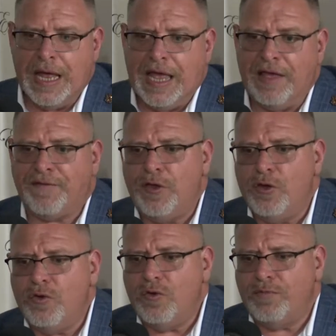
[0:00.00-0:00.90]
if
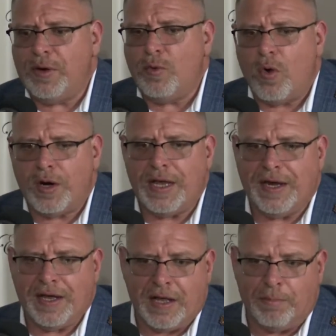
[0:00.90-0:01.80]
you've been working
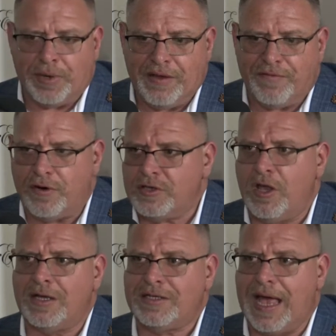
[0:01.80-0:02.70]
in a company for as
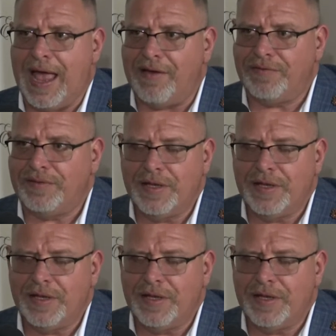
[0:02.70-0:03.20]
long as I have,